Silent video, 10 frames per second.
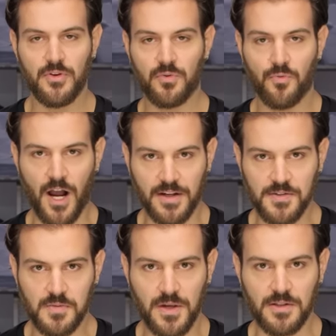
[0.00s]
that are rocking
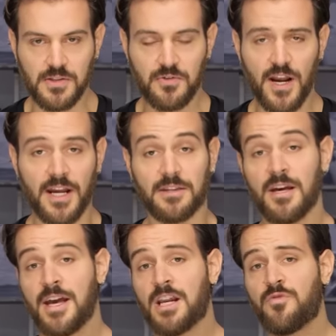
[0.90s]
Speed and Strength.
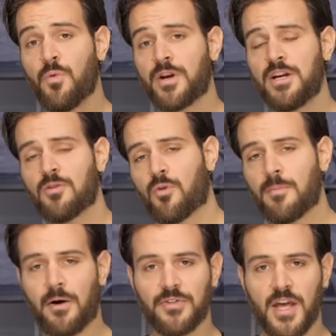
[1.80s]
And if you want to hear more
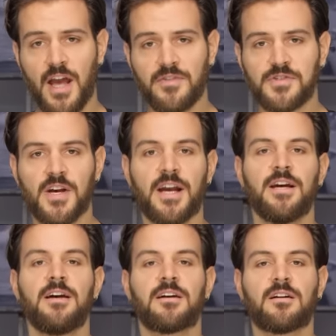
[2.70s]
about what they have to say,
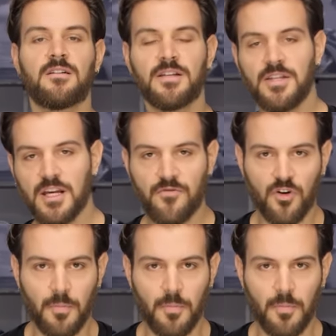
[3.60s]
click the info